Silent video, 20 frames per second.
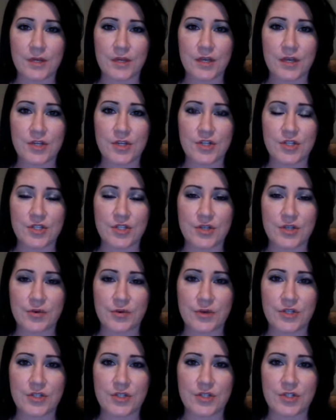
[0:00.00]
she's
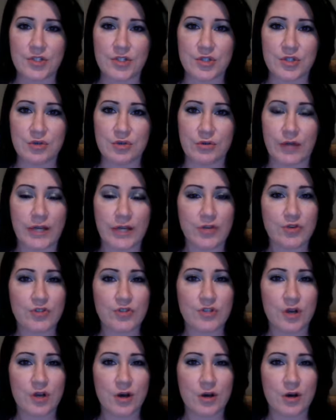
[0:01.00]
going to do
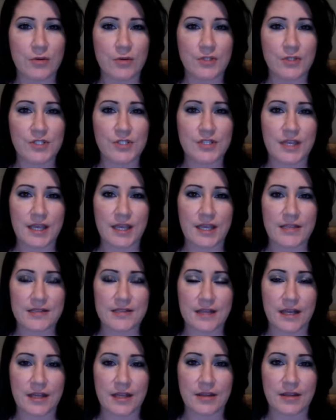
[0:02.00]
letrozole, which is, I guess,
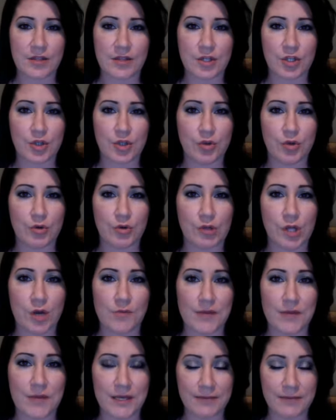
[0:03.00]
like the new
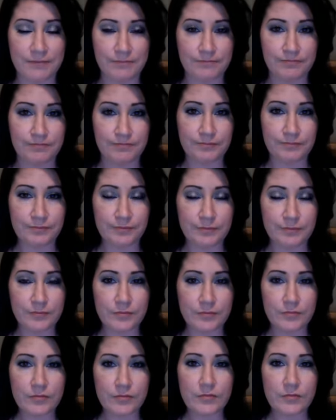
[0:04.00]
Clomid,
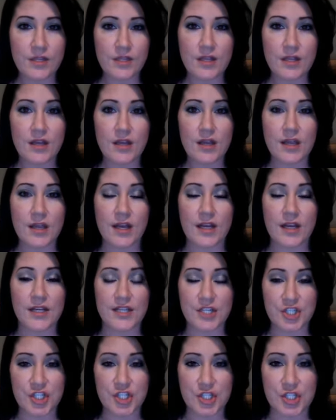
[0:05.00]
in
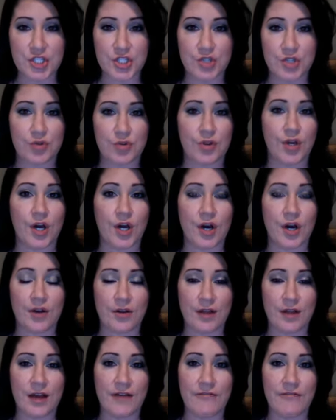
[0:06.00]
addition to the
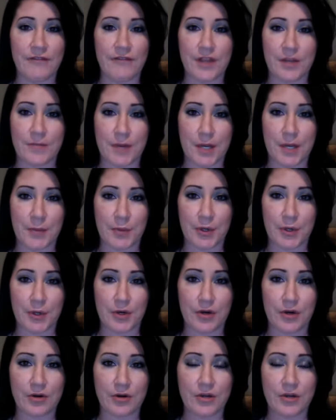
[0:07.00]
Gonal-F and the Menopur.